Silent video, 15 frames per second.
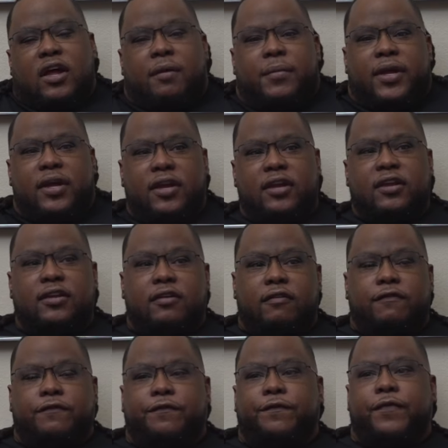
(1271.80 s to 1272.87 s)
I mean,
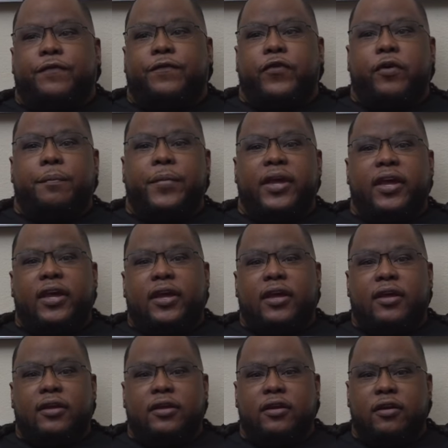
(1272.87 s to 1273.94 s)
for
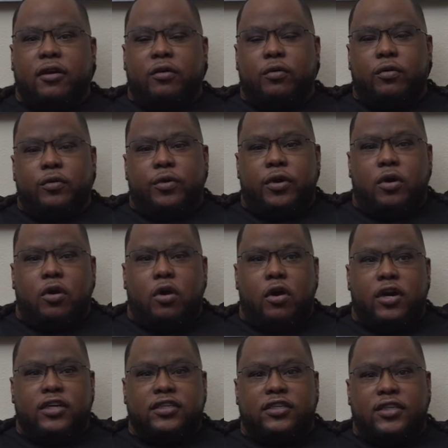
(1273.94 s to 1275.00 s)
me, you know, the
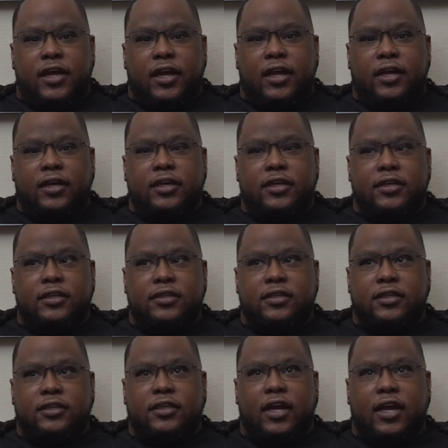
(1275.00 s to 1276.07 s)
hardest thing is
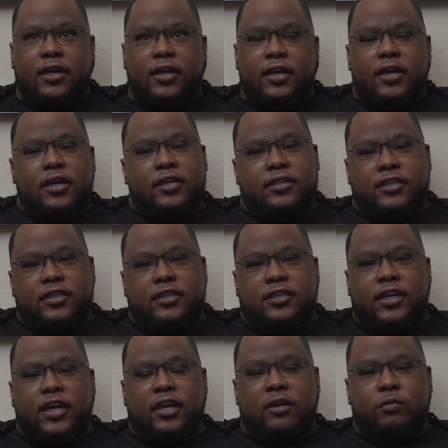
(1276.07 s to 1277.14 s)
just like just
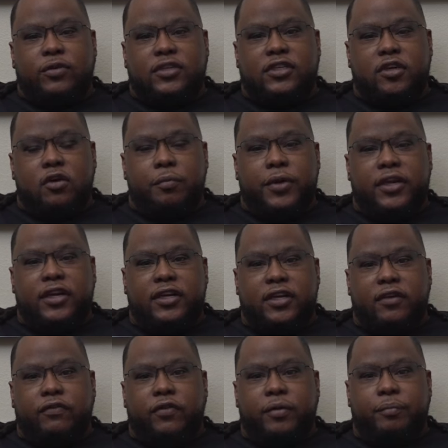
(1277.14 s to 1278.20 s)
dealing with so many
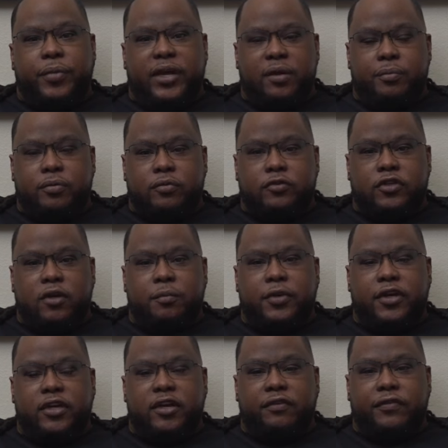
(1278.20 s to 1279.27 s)
different people, so
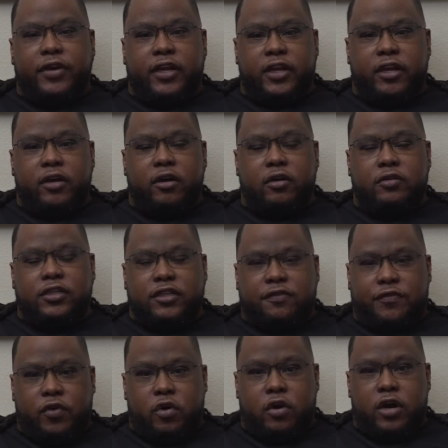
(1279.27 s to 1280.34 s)
many different egos as
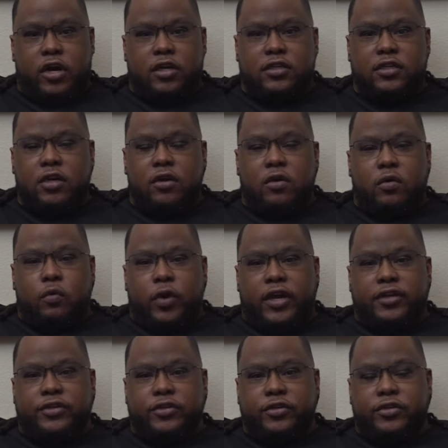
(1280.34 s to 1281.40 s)
far as yeah.
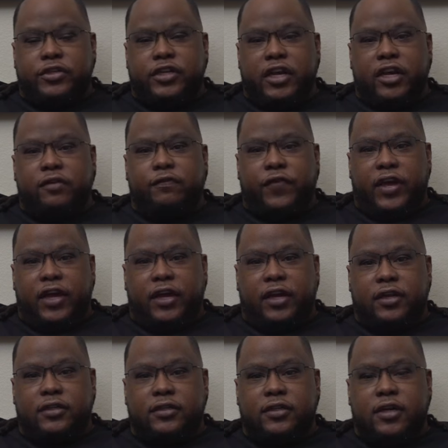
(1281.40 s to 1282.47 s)
racers and
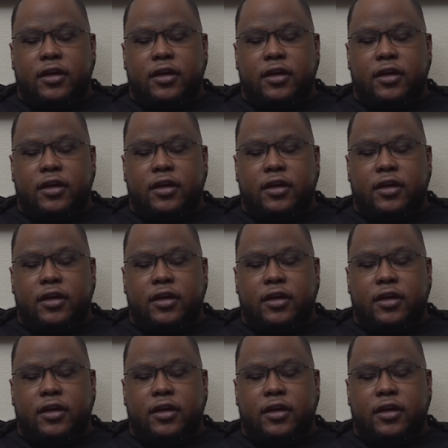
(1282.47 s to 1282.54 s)
fans.